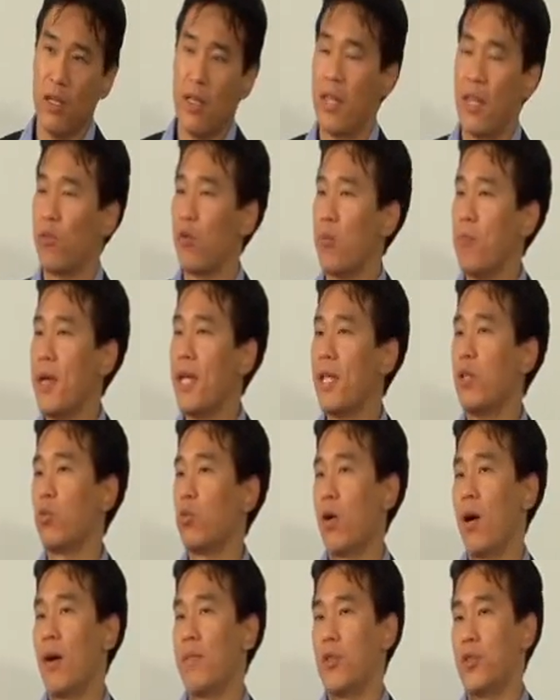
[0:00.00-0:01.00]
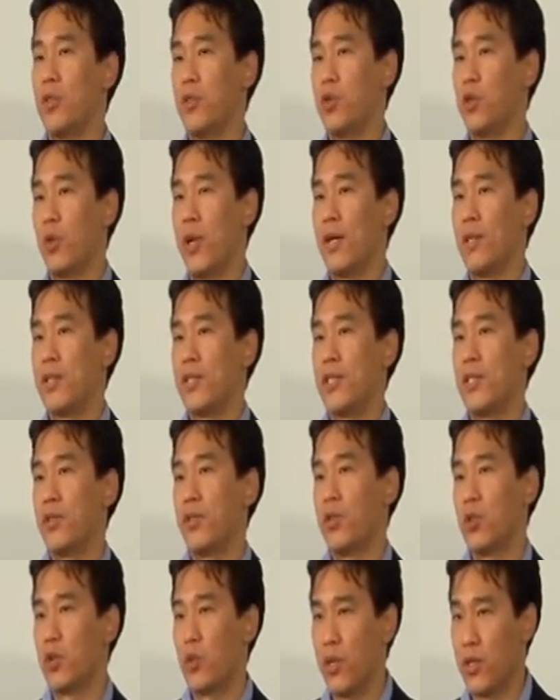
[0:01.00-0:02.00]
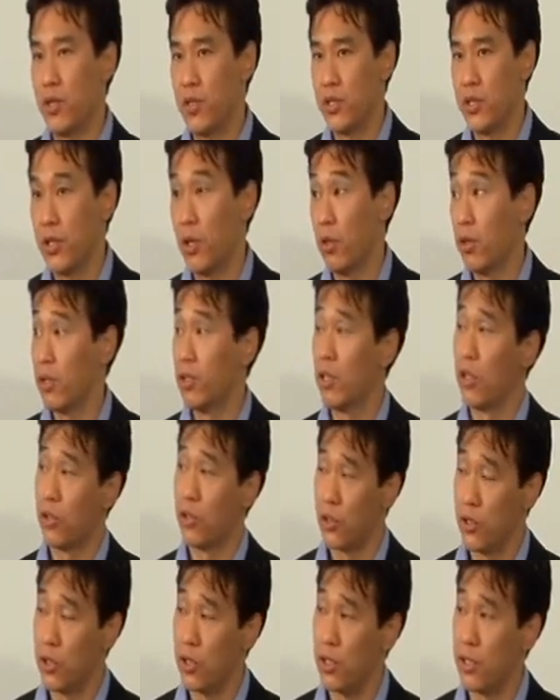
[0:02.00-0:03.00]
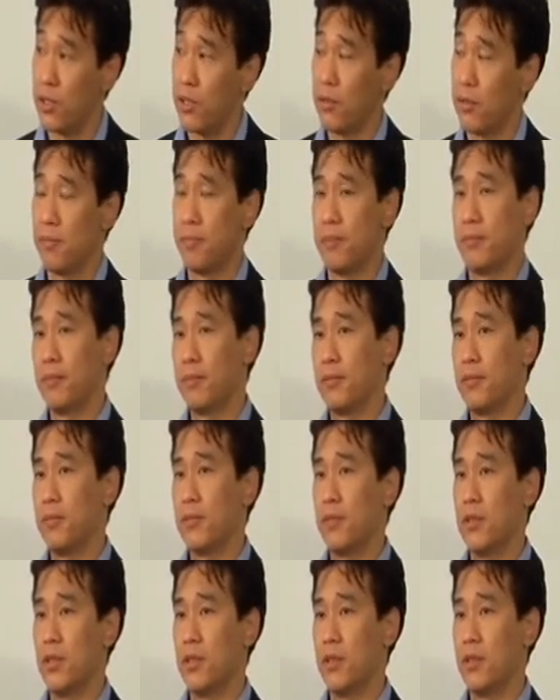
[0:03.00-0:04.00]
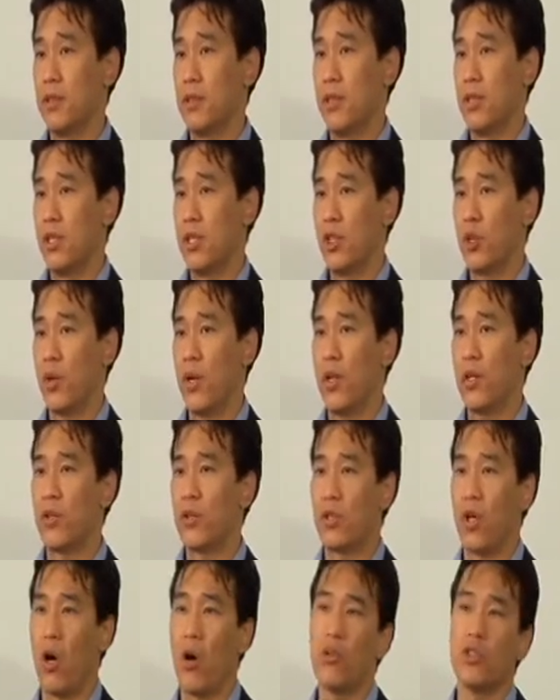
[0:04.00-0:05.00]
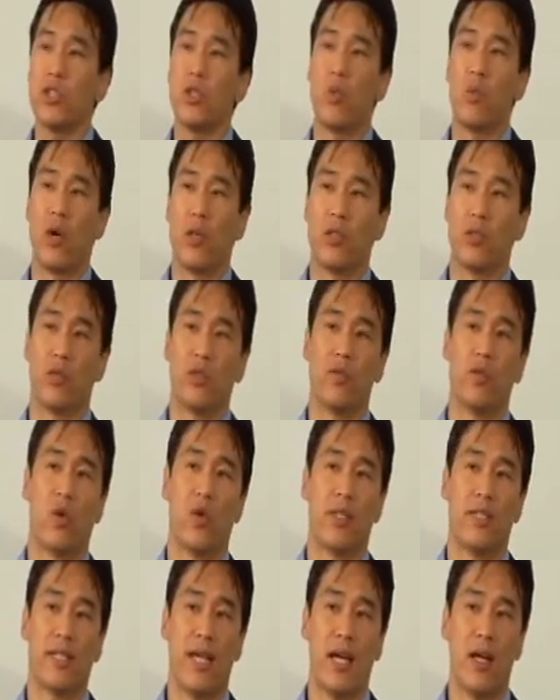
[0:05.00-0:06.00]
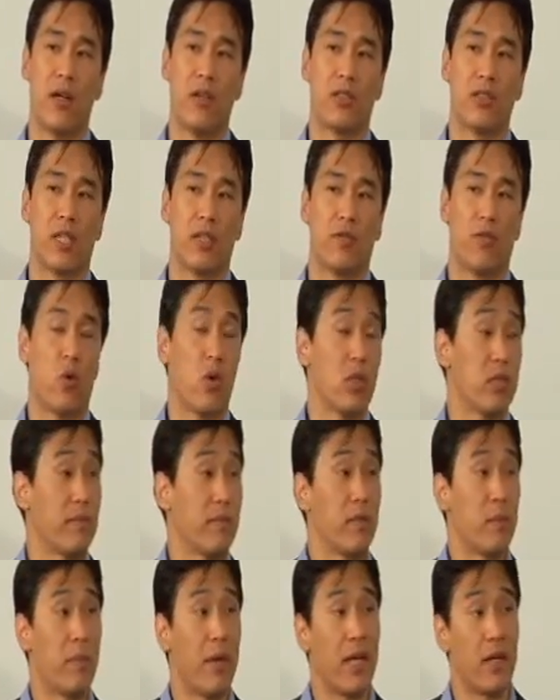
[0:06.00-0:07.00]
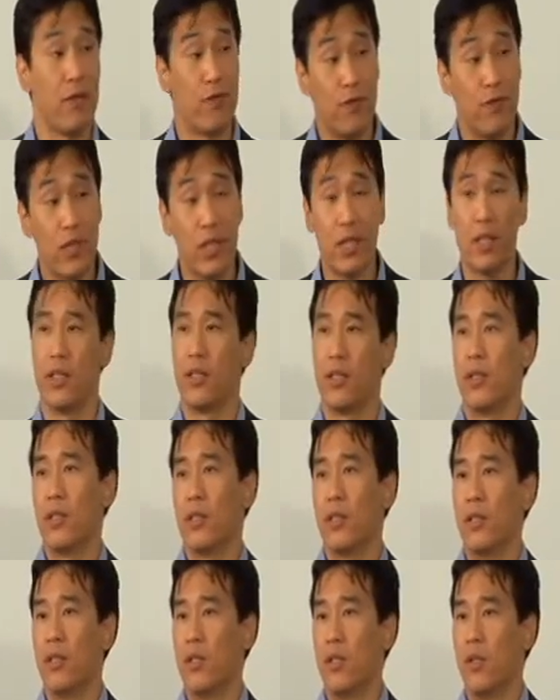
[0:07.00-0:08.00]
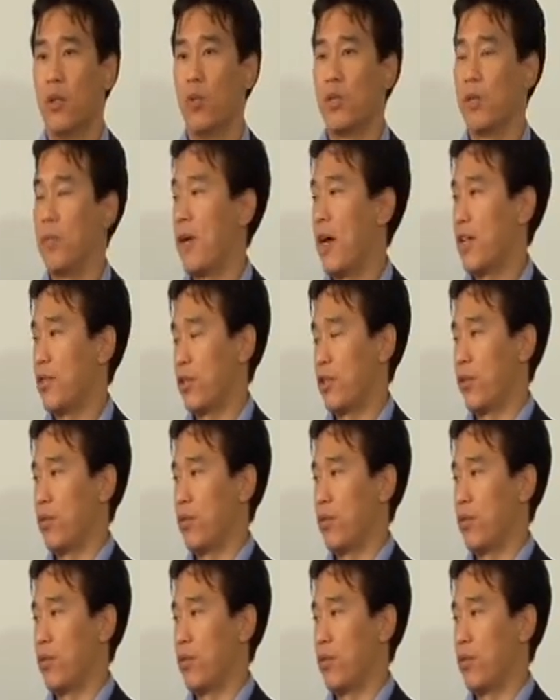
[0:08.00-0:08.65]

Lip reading: There were many robbers who tried to steal the traders' silk and other goods. Traders also wanted to avoid towns that forced them to pay a fee when passing